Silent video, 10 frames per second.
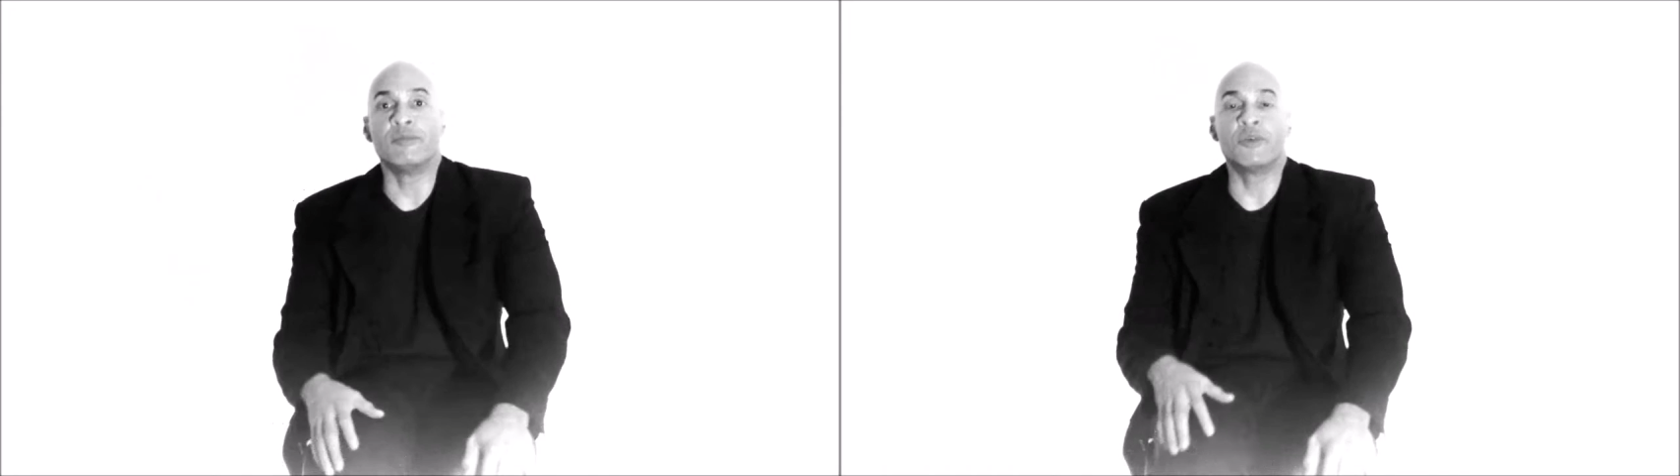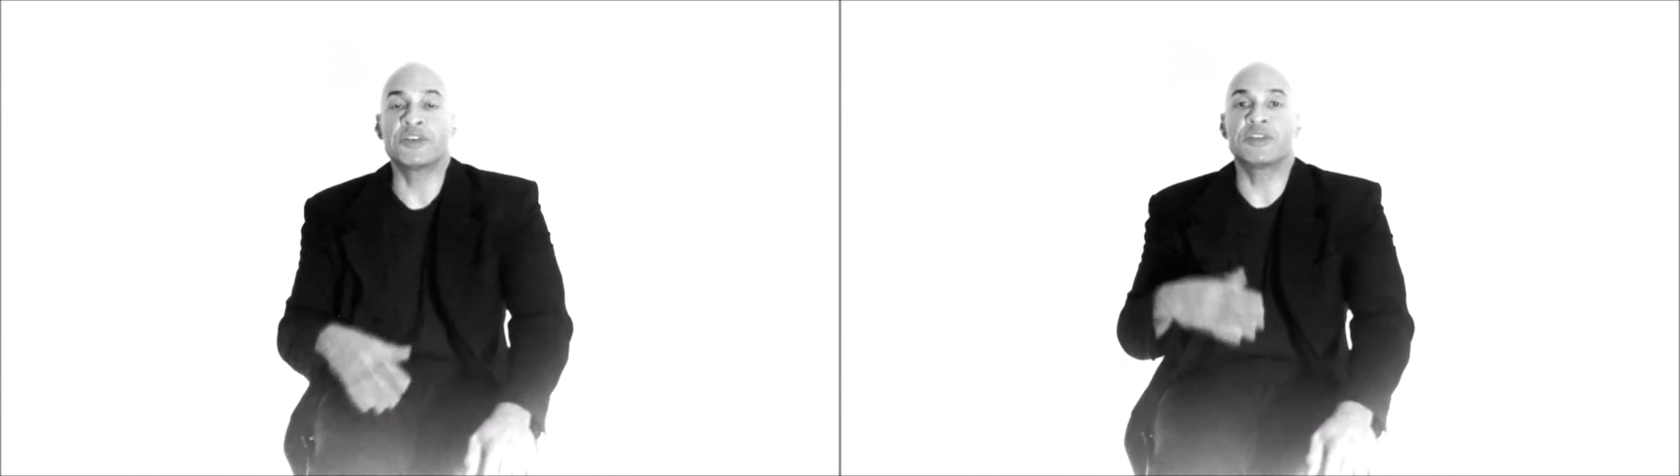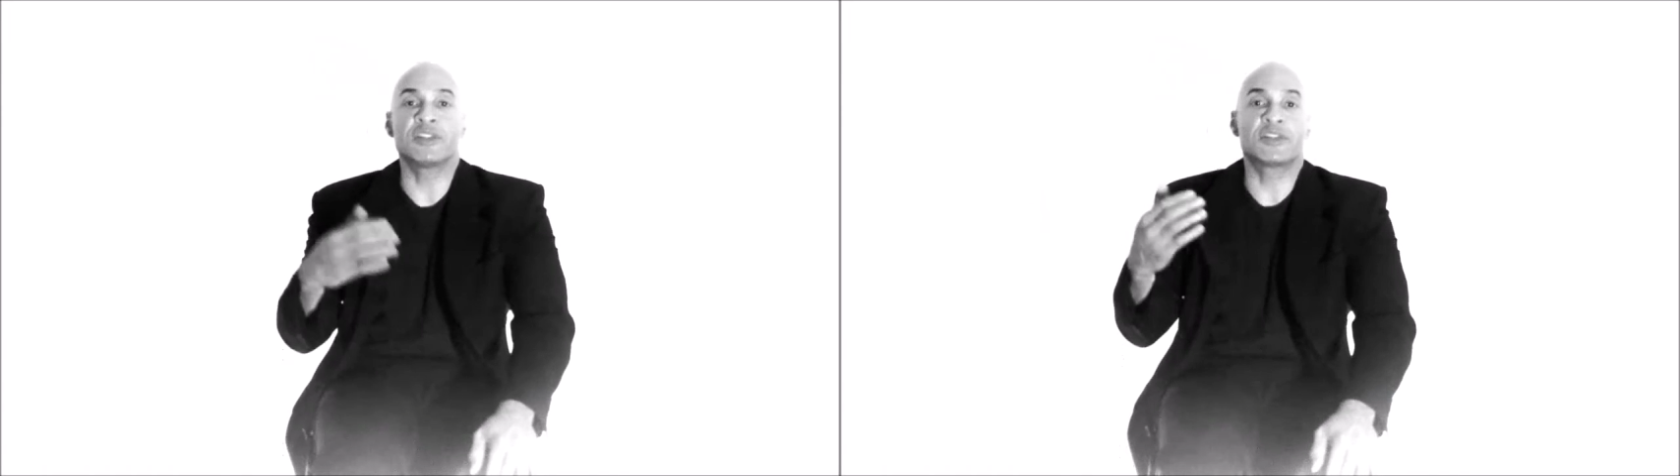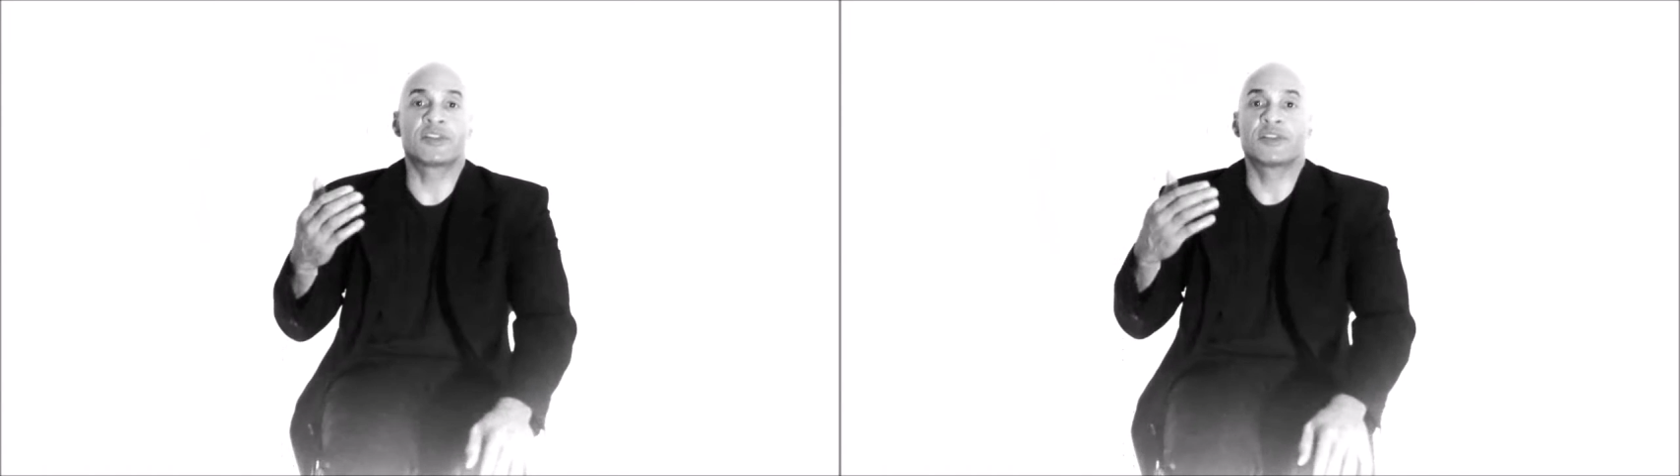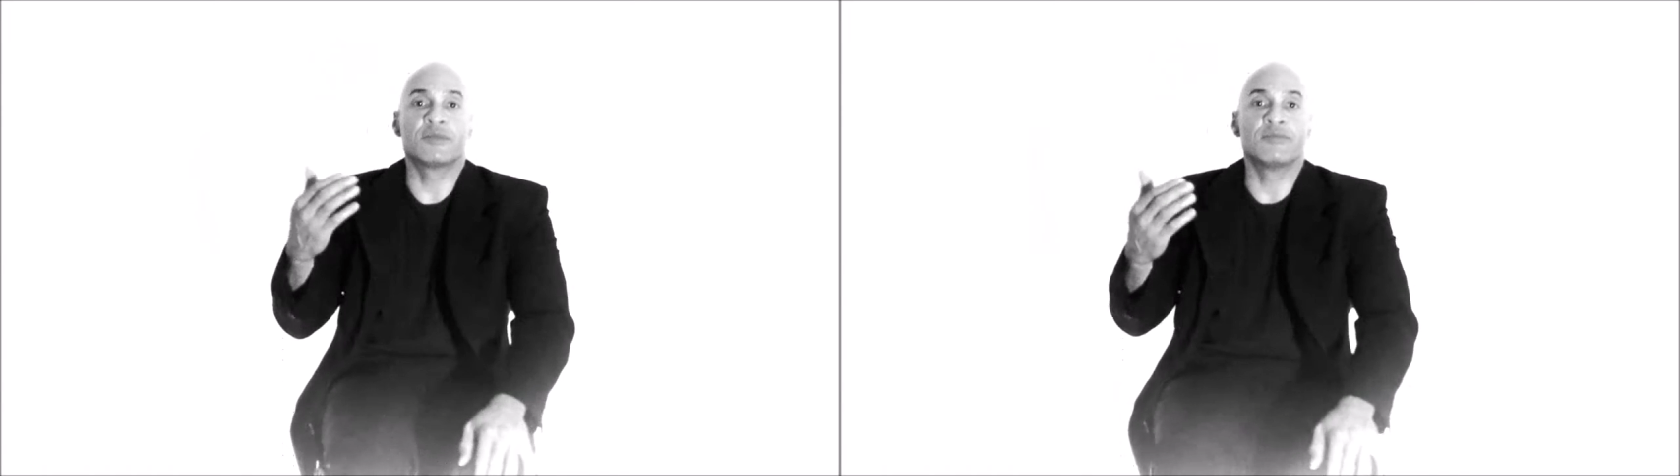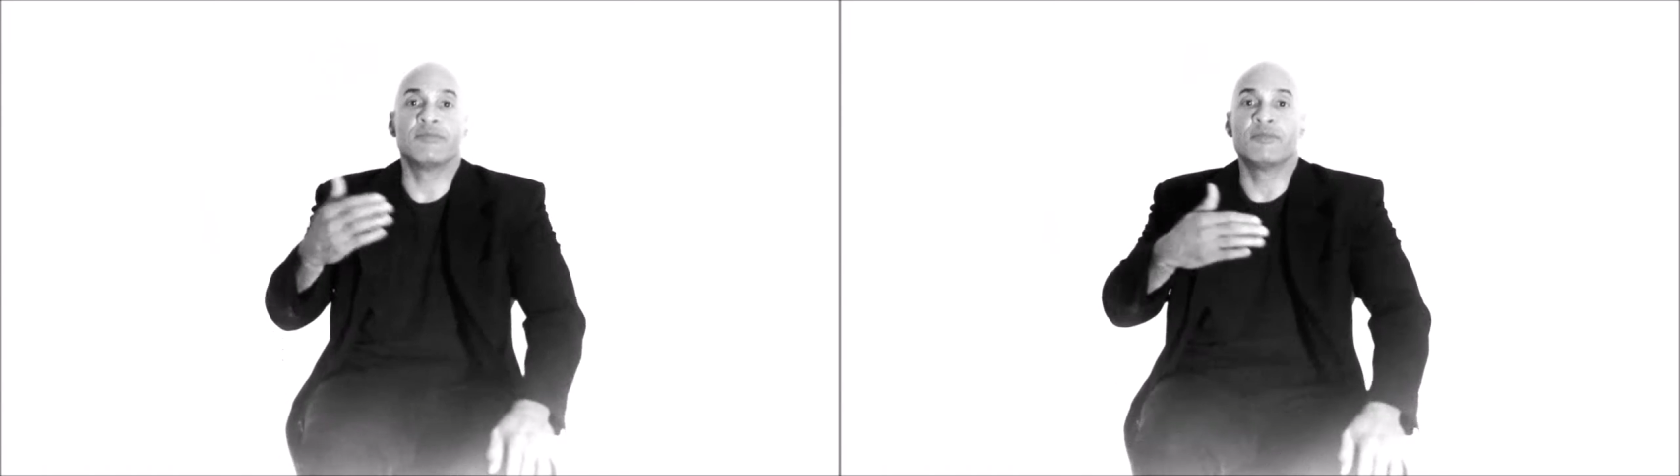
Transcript: What's this